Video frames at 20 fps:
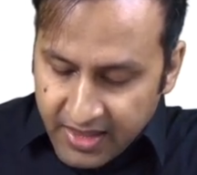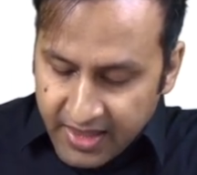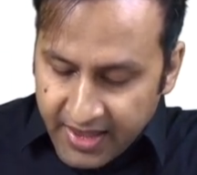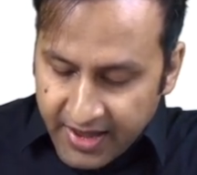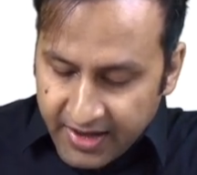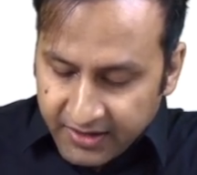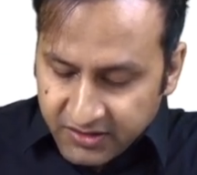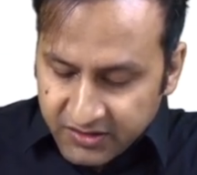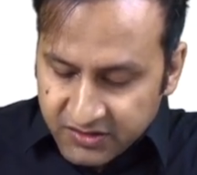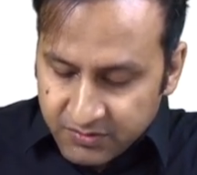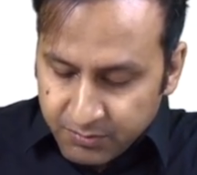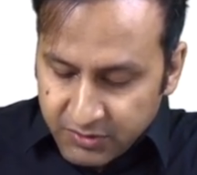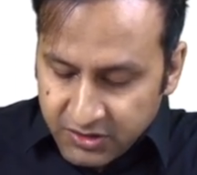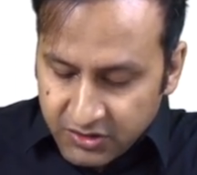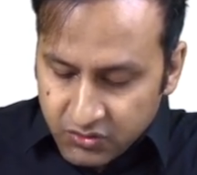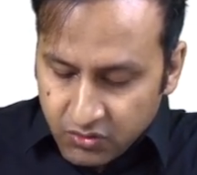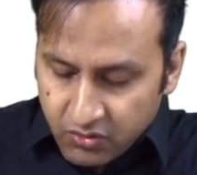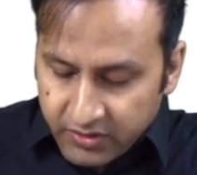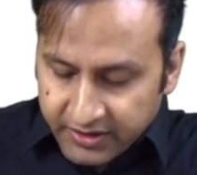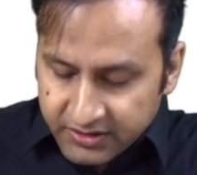And this
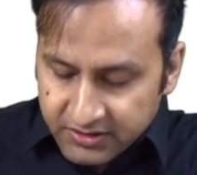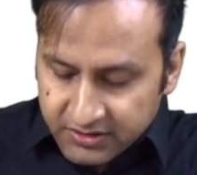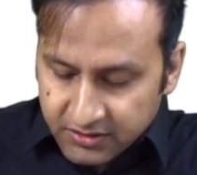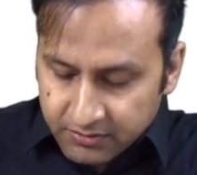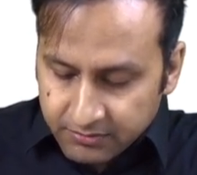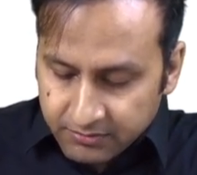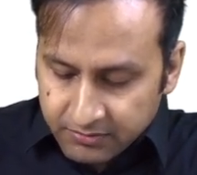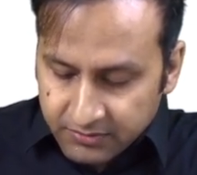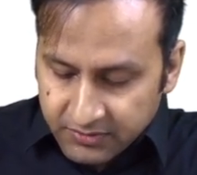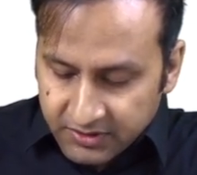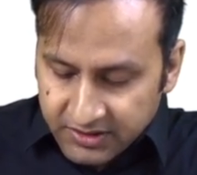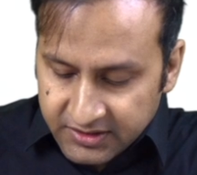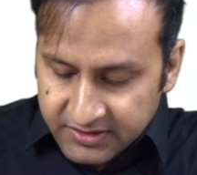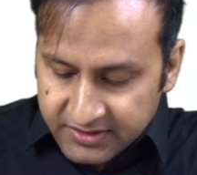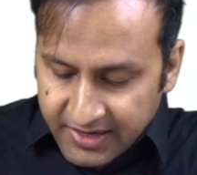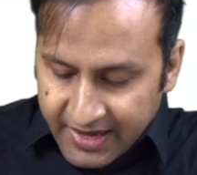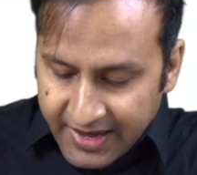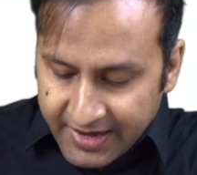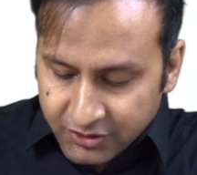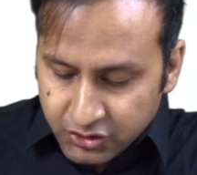mesorectum is
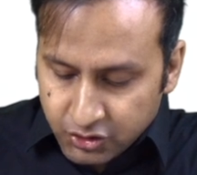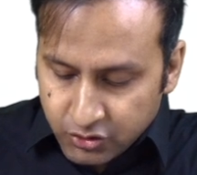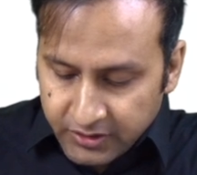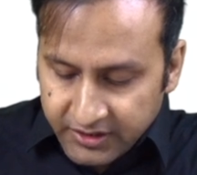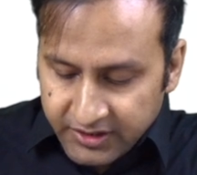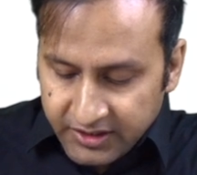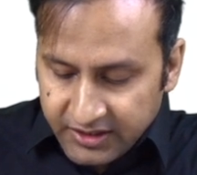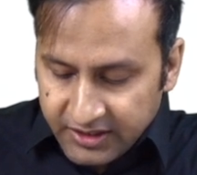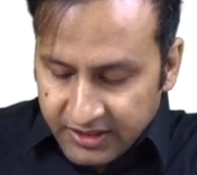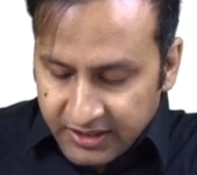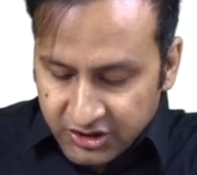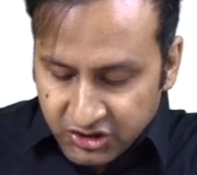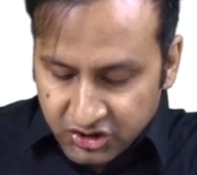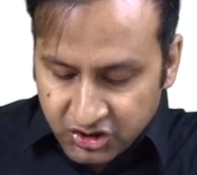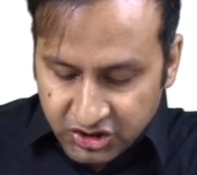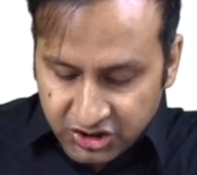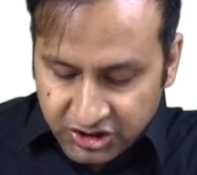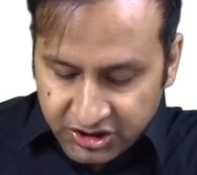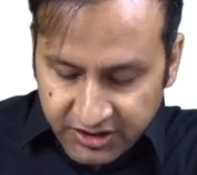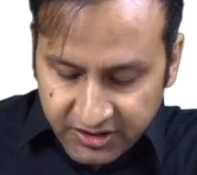actually
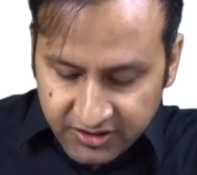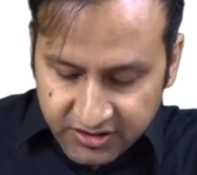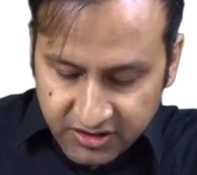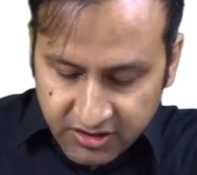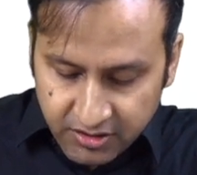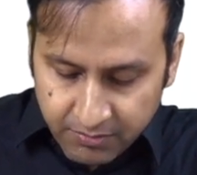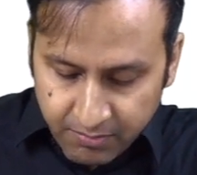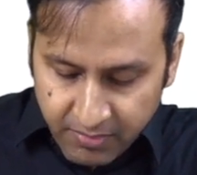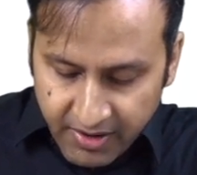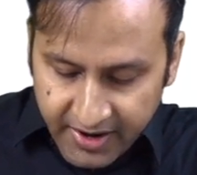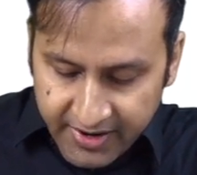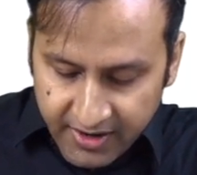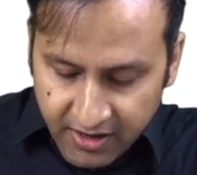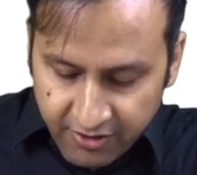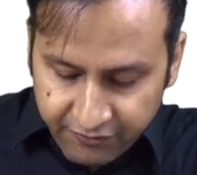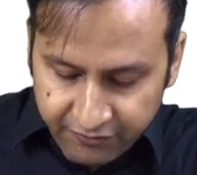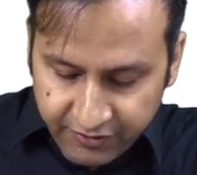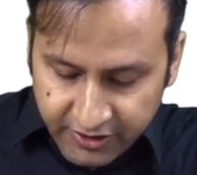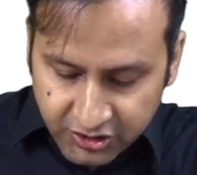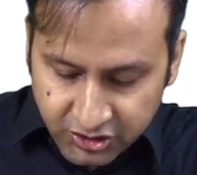ensheathed by a
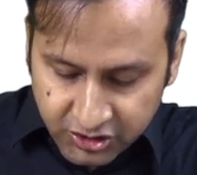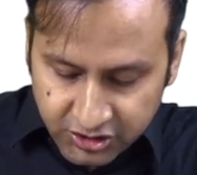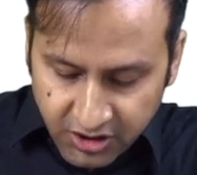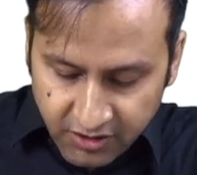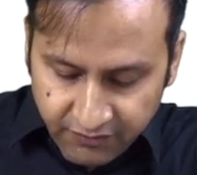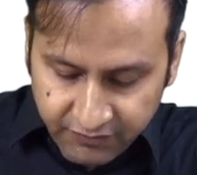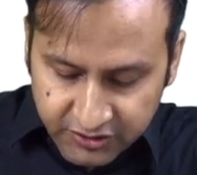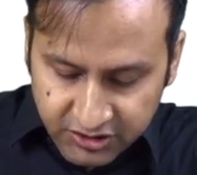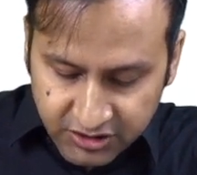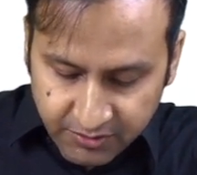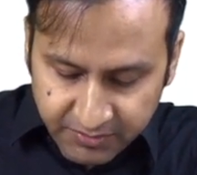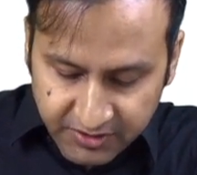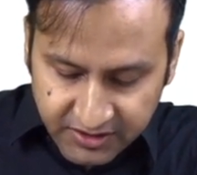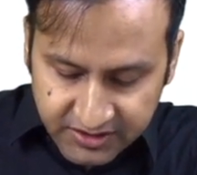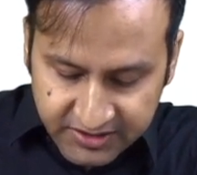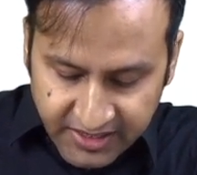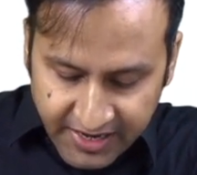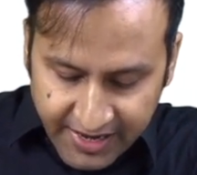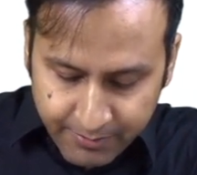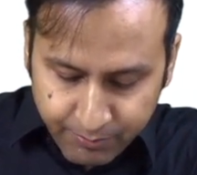fascia which
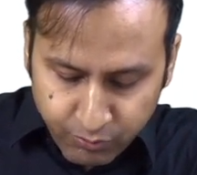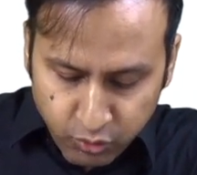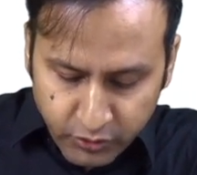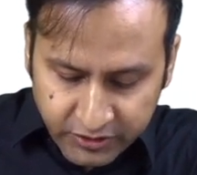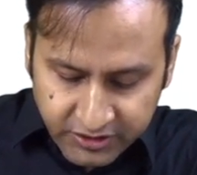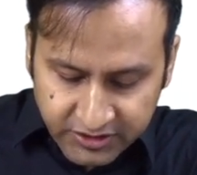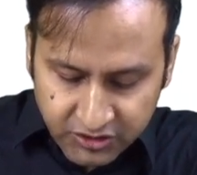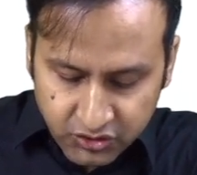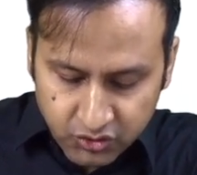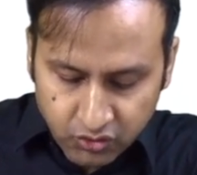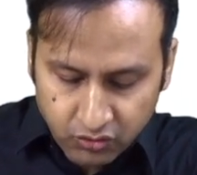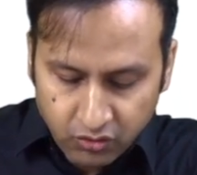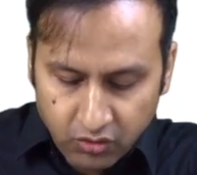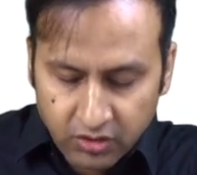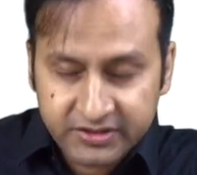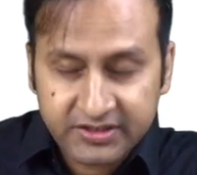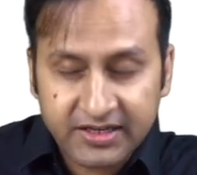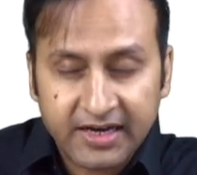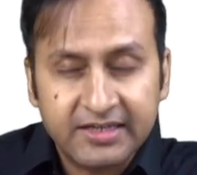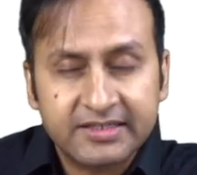appears hypointense on all
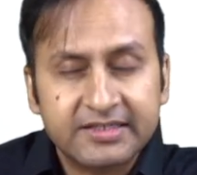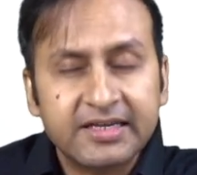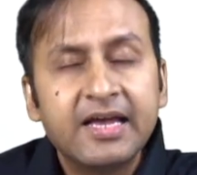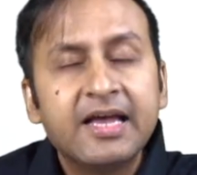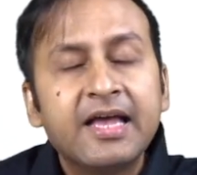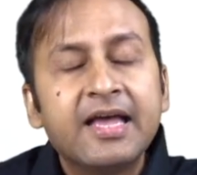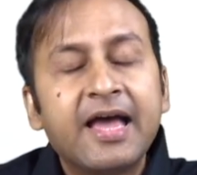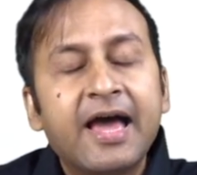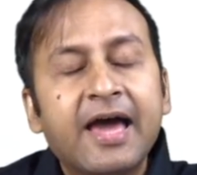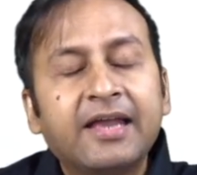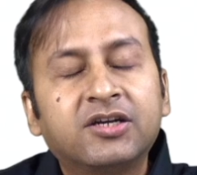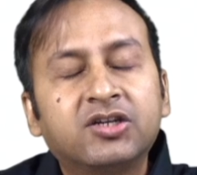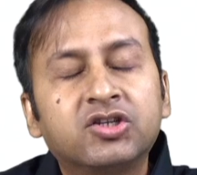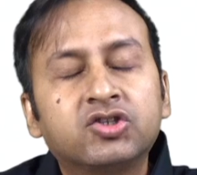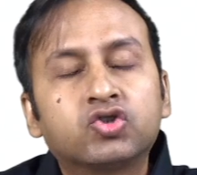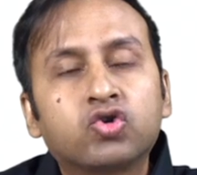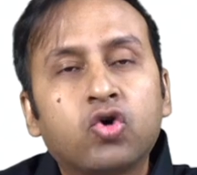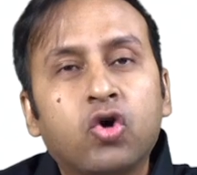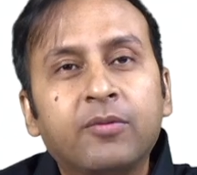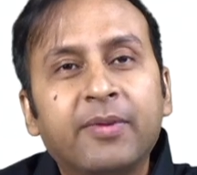sides, and it is
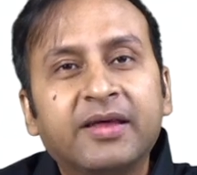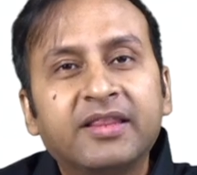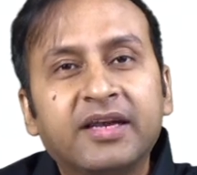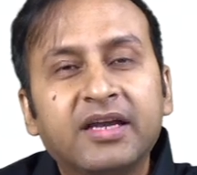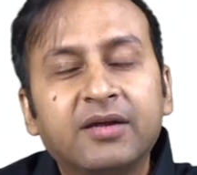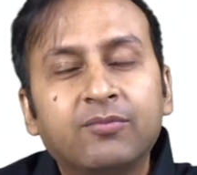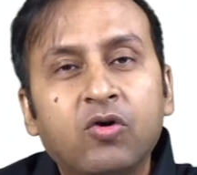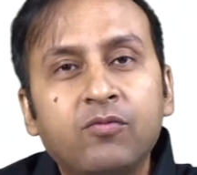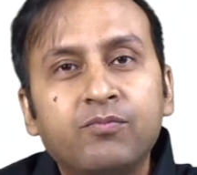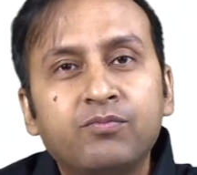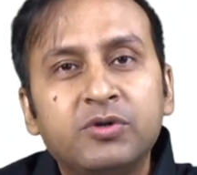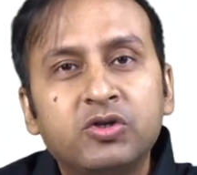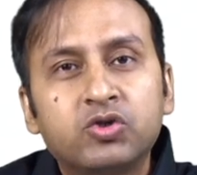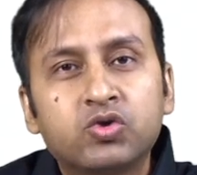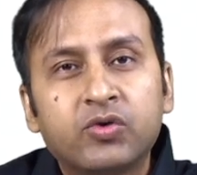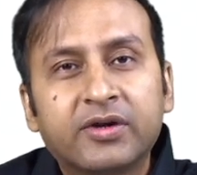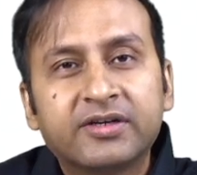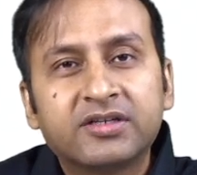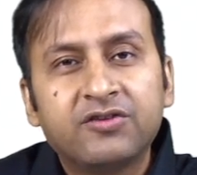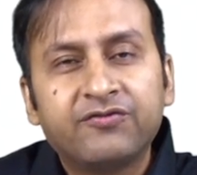called by the name of
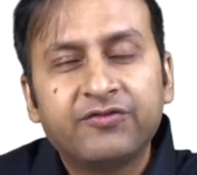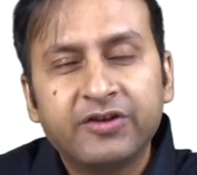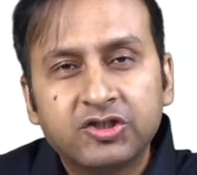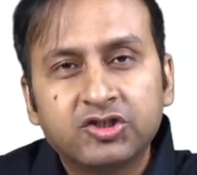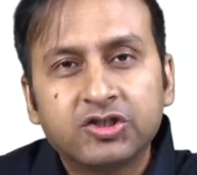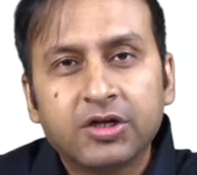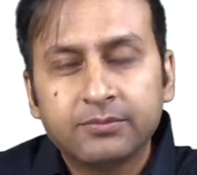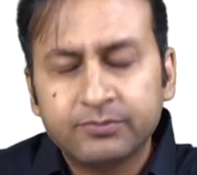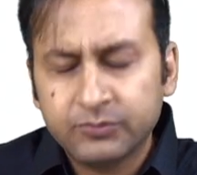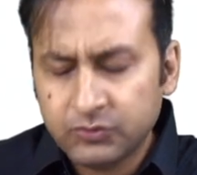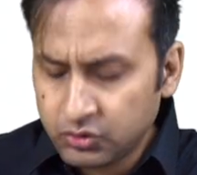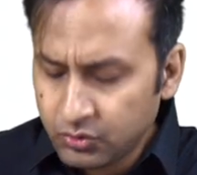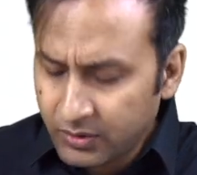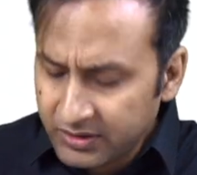mesorectal fascia. To